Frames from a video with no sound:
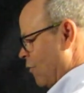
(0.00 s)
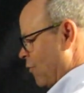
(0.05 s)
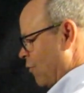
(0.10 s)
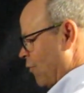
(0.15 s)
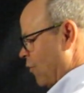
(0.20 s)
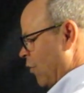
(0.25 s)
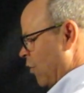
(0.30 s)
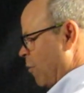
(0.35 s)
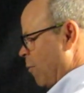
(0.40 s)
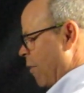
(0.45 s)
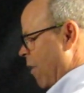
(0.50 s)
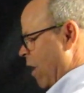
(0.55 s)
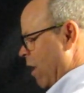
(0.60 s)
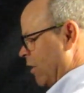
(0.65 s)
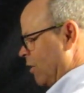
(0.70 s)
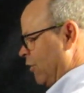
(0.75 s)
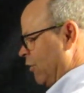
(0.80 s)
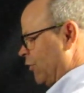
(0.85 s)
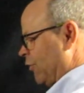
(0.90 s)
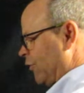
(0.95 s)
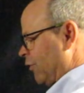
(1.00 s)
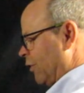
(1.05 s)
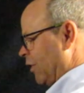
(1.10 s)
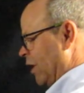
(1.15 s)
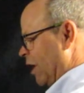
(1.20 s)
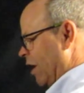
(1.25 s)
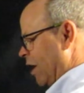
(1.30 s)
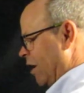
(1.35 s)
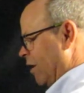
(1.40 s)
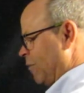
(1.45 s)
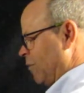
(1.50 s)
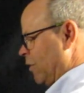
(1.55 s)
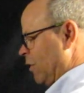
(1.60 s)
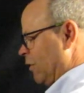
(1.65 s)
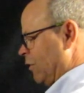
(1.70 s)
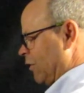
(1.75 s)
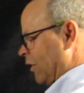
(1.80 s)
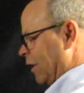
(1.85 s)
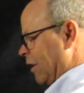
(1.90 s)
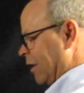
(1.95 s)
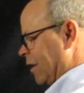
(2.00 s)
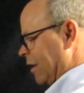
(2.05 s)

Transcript: for the bottles that I am using.